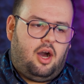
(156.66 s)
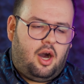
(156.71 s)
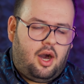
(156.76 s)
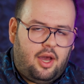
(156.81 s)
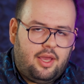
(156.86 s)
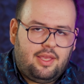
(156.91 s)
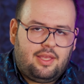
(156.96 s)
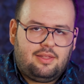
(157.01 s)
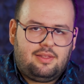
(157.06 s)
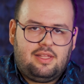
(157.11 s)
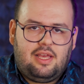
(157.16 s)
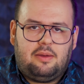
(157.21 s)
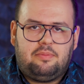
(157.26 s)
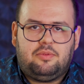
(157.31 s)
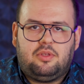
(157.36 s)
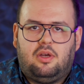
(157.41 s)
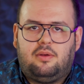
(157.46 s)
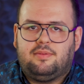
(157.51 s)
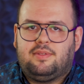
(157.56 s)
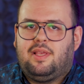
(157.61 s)
high-end
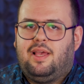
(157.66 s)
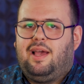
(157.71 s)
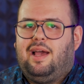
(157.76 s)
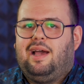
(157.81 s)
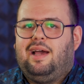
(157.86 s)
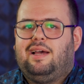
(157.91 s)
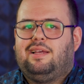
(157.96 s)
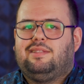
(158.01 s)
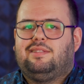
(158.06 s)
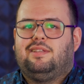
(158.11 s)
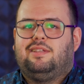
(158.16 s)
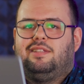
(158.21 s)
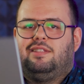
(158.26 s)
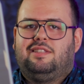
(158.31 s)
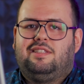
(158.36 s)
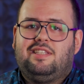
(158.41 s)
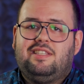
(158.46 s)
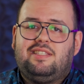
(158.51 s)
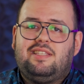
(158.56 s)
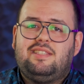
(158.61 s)
laptops, and
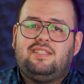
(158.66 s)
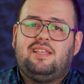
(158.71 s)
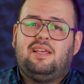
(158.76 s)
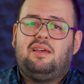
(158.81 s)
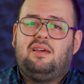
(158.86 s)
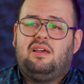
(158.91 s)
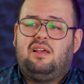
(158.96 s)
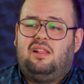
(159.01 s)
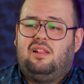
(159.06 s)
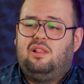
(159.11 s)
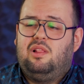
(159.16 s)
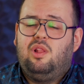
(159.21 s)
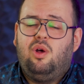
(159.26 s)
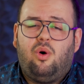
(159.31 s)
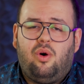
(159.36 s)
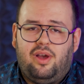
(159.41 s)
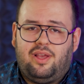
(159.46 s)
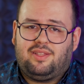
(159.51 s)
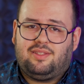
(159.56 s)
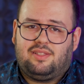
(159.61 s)
this is a
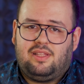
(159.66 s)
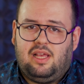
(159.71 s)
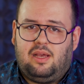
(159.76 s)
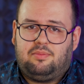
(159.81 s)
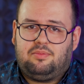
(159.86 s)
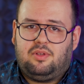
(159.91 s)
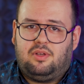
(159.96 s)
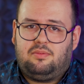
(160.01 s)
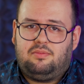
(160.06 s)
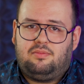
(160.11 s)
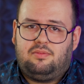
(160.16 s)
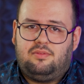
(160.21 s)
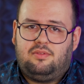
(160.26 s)
low-end laptop.